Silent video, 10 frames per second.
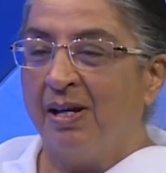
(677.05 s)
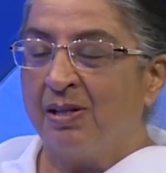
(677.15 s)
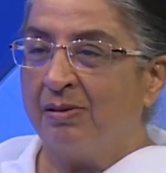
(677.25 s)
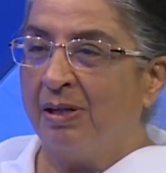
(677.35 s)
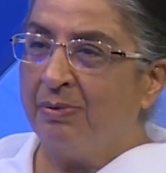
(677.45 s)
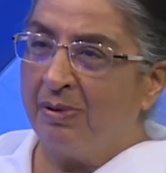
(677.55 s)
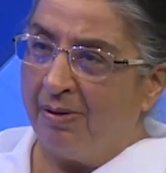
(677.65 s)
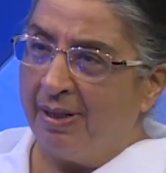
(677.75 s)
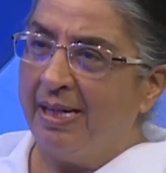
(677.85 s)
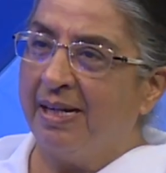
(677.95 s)
So I was
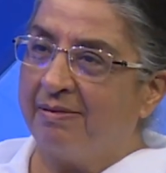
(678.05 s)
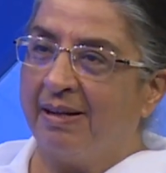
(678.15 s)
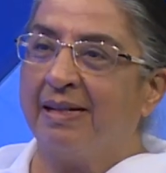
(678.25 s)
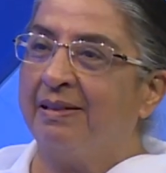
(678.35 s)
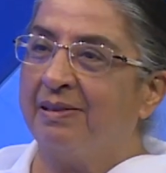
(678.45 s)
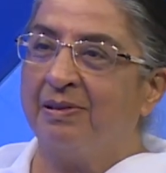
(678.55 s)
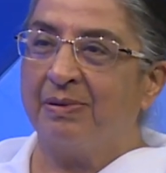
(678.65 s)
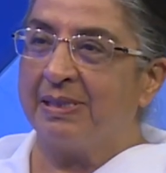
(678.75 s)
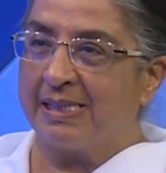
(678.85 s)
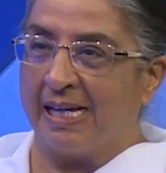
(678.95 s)
already attracted
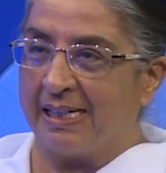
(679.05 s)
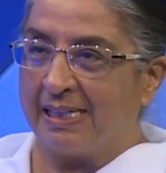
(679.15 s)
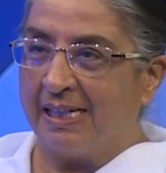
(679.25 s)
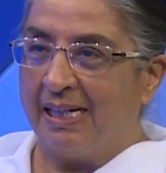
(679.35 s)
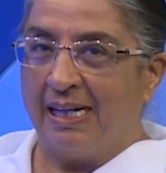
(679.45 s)
towards that.